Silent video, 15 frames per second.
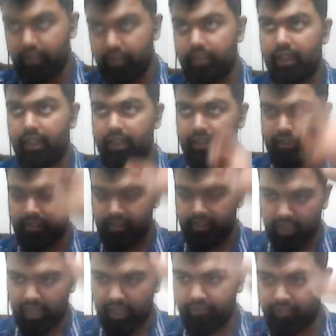that the
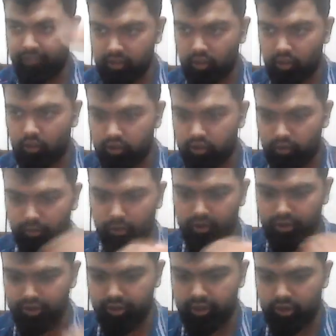heavens also
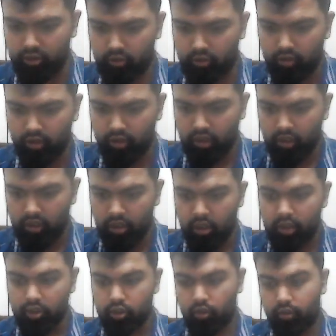prostrate to.
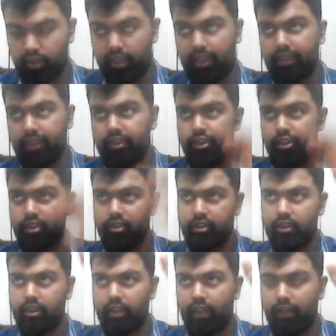So the angels
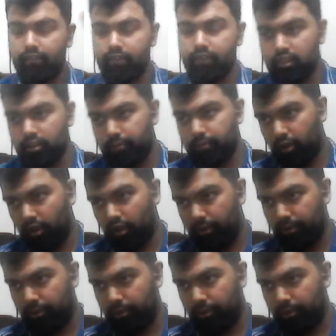in the heavens are